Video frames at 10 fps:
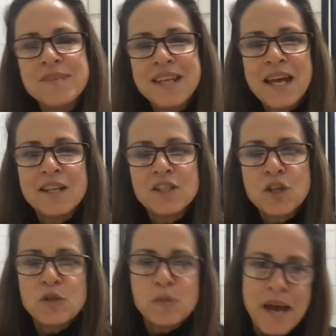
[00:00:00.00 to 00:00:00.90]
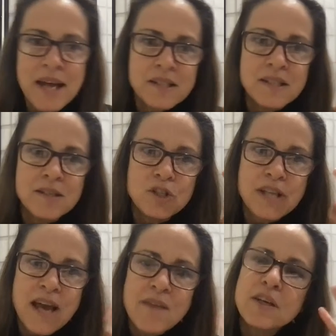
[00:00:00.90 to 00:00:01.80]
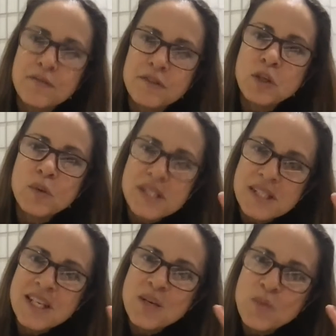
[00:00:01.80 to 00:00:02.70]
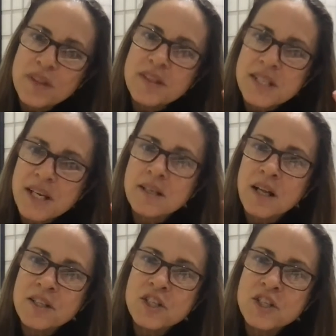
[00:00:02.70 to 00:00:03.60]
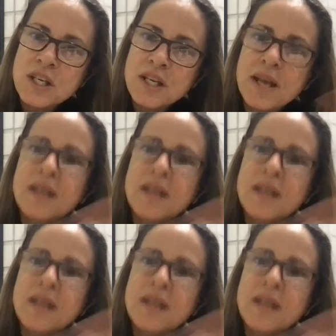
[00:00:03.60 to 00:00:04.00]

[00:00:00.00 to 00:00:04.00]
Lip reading: again, it goes back to just having a fluency with the technology,